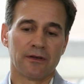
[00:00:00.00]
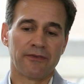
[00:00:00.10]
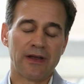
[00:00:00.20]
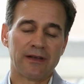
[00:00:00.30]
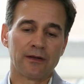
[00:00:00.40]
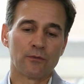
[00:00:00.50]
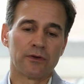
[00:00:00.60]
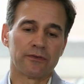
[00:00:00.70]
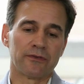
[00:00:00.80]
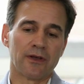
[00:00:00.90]
finding
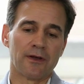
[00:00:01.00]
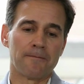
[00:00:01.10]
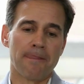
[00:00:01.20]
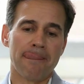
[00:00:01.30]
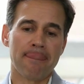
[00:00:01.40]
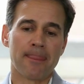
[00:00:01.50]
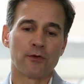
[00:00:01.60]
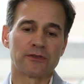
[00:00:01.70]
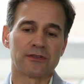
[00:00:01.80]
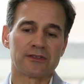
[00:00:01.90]
was
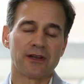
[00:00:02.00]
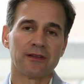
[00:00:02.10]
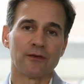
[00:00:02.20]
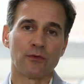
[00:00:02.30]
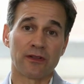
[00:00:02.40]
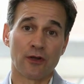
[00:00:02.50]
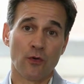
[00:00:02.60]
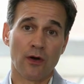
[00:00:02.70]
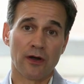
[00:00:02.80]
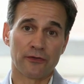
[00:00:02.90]
there was a study that one of the
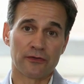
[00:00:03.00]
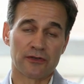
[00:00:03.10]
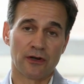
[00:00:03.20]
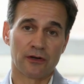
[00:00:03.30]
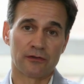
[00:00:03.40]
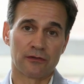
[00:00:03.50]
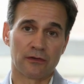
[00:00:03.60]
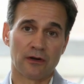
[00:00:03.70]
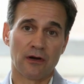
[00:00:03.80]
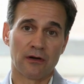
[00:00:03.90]
co-authors,
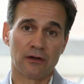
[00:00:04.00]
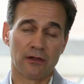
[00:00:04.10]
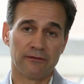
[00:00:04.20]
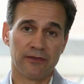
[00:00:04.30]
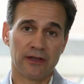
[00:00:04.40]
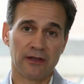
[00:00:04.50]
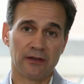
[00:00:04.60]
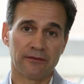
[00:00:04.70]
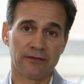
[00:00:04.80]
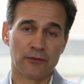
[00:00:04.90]
Dr. Carl
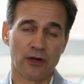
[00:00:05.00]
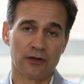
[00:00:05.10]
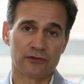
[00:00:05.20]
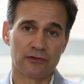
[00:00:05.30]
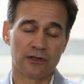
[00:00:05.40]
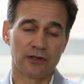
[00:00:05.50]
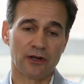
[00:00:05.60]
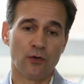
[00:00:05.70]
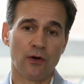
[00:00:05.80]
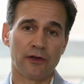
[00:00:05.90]
Levi from the Ochsner
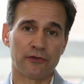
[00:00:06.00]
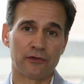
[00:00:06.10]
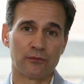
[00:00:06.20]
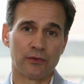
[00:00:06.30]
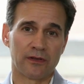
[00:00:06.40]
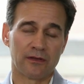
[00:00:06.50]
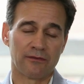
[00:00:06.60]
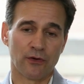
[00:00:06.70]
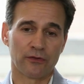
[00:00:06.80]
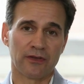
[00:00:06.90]
Clinic, co-authored with the
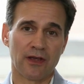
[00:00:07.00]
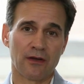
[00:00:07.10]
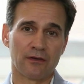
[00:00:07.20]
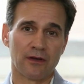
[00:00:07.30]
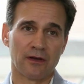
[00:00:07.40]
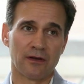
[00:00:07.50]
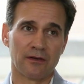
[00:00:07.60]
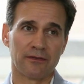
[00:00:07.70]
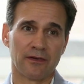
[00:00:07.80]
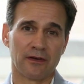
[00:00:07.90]
folks
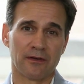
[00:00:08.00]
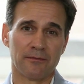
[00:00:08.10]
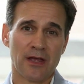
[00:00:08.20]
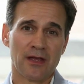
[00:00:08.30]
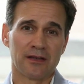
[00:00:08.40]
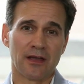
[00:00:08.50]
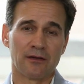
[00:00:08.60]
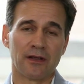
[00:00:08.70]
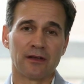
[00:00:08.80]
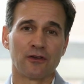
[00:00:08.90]
down
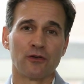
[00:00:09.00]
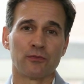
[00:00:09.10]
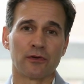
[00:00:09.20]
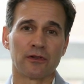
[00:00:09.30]
at Cooper